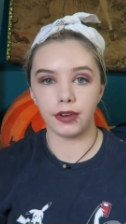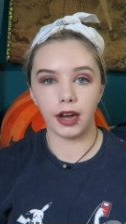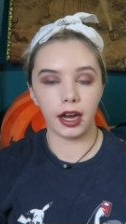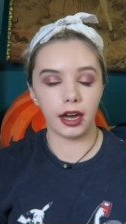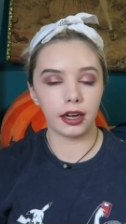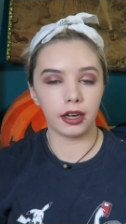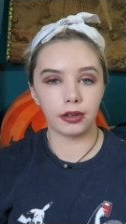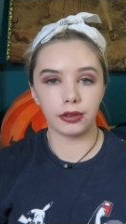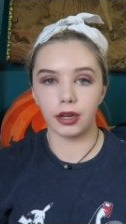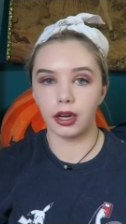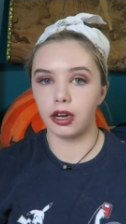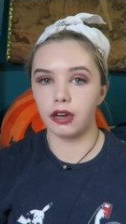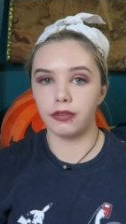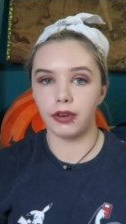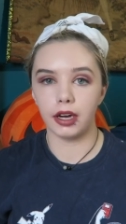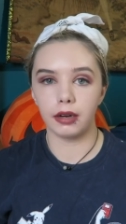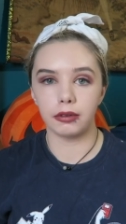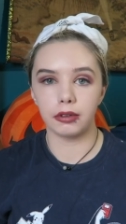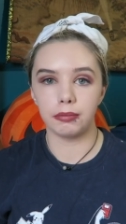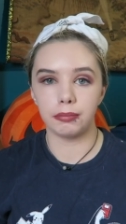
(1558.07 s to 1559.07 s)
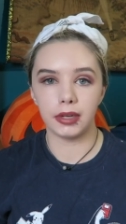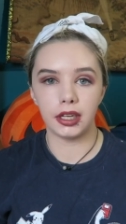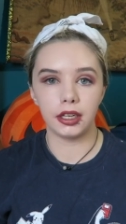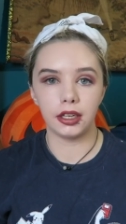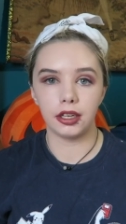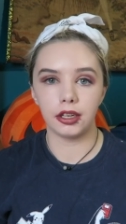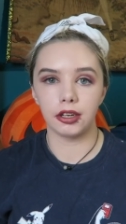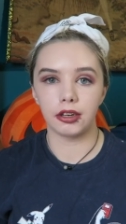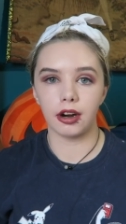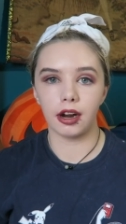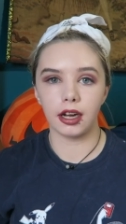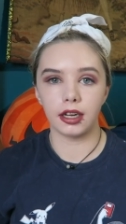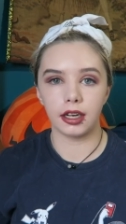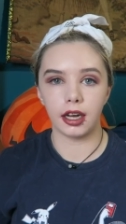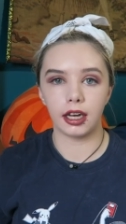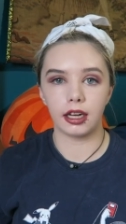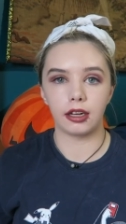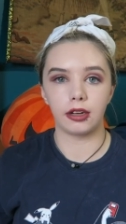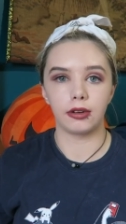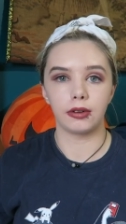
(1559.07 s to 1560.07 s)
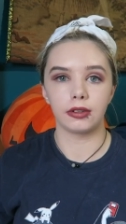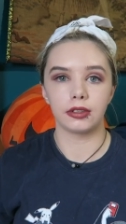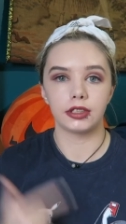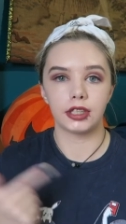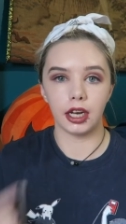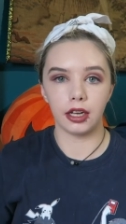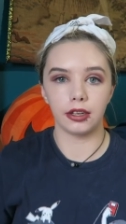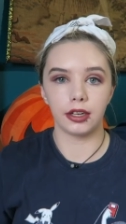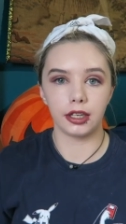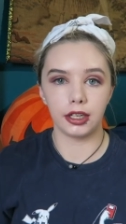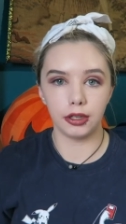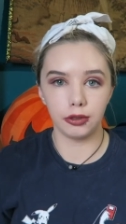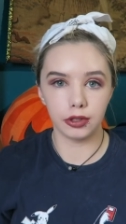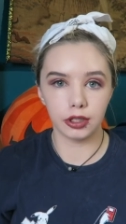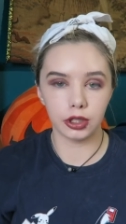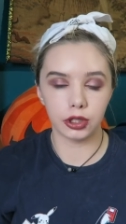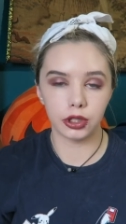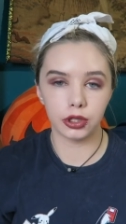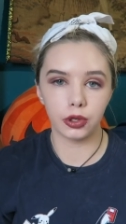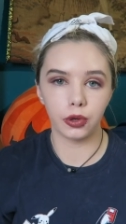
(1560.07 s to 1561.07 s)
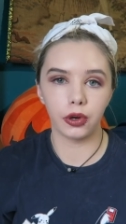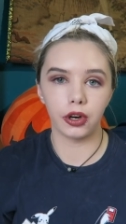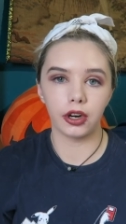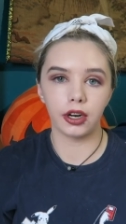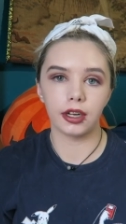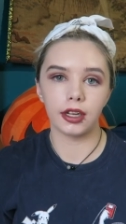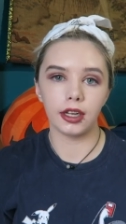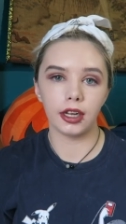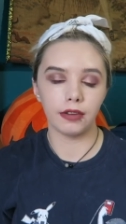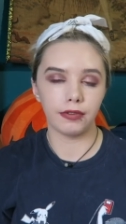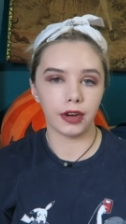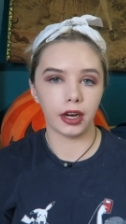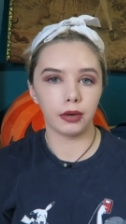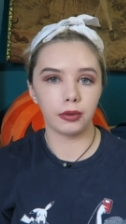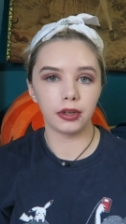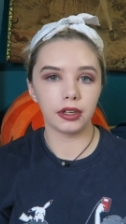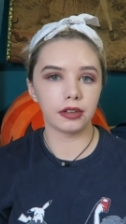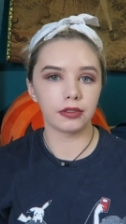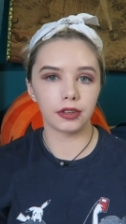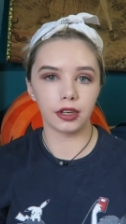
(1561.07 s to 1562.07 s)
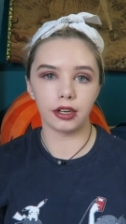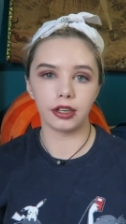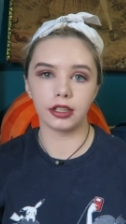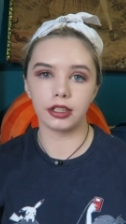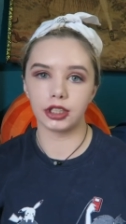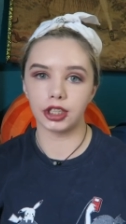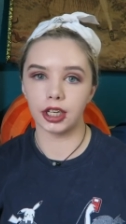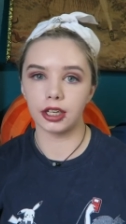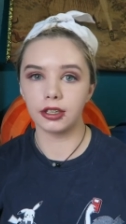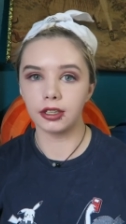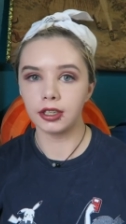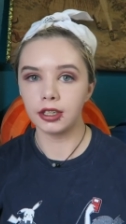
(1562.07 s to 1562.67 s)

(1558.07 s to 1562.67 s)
I don't know if I would be here right now telling you this story if I wouldn't have gone to jail.